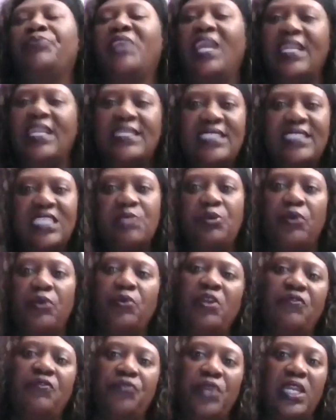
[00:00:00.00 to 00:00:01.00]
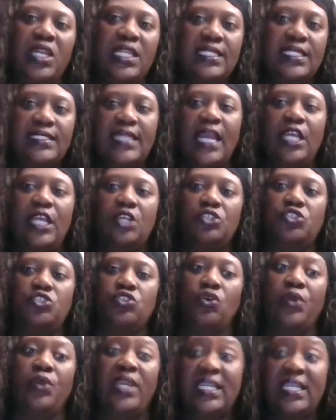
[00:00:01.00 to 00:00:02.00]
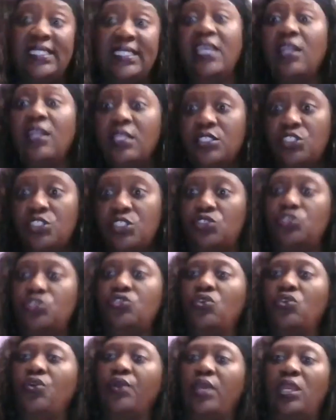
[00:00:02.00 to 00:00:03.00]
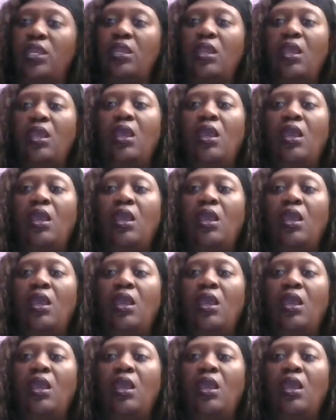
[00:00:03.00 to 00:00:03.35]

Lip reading: And it's in the periphery, and it's not your story until it's your story.